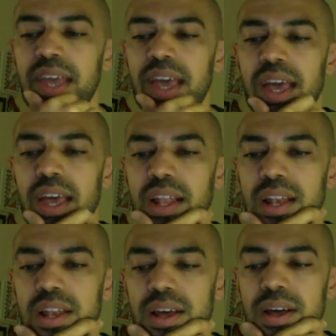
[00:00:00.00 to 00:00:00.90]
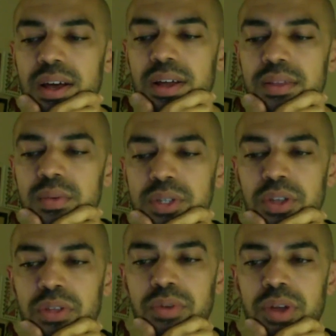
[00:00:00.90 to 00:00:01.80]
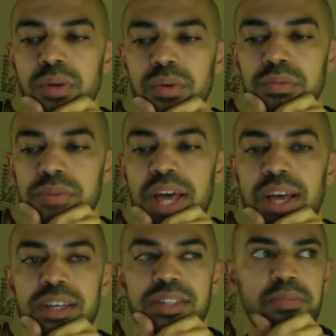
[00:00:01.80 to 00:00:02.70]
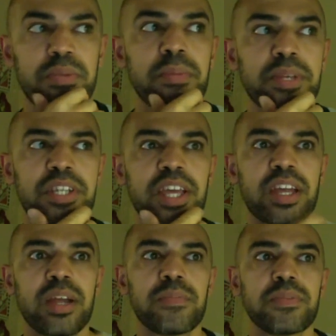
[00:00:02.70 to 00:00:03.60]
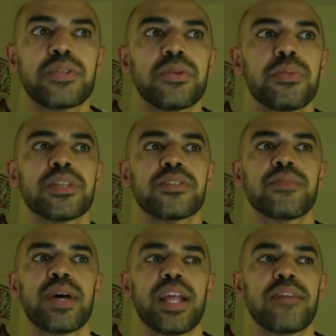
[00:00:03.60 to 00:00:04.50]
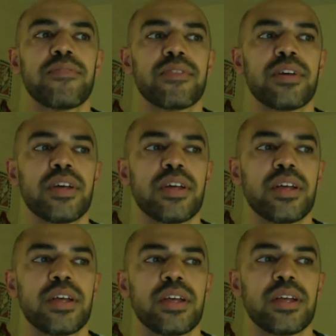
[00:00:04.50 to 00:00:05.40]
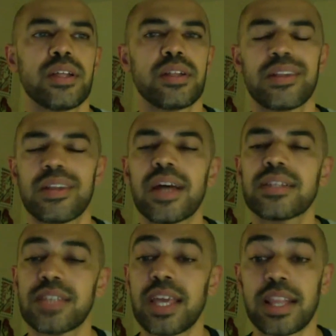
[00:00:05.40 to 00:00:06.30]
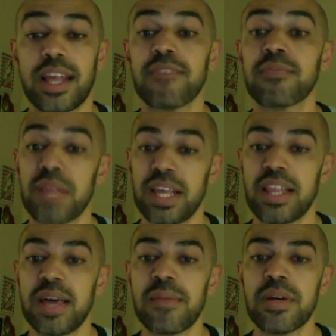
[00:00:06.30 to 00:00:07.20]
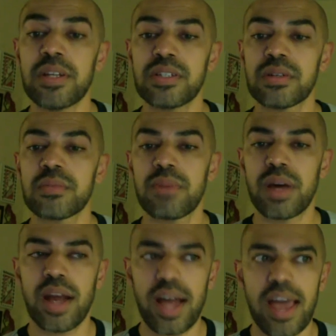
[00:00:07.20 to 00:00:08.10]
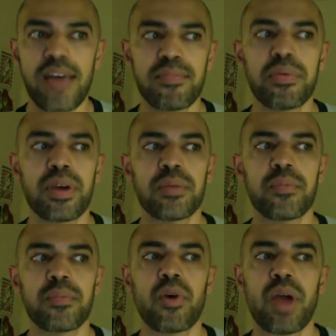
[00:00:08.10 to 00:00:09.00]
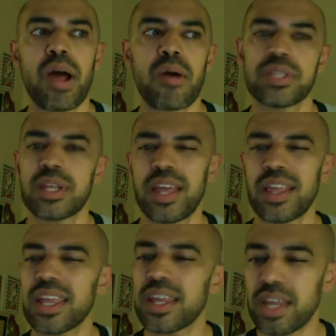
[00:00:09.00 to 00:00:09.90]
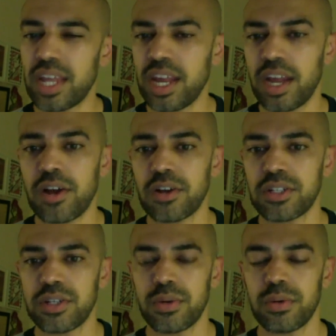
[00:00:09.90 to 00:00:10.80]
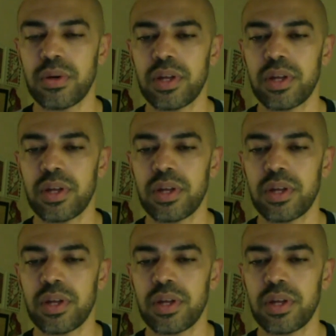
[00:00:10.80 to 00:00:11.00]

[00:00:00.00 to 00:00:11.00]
And The Witcher 3 has pretty much taken up 2 months of my life. Not saying that I've played that much, but I have put in more hours than I care to.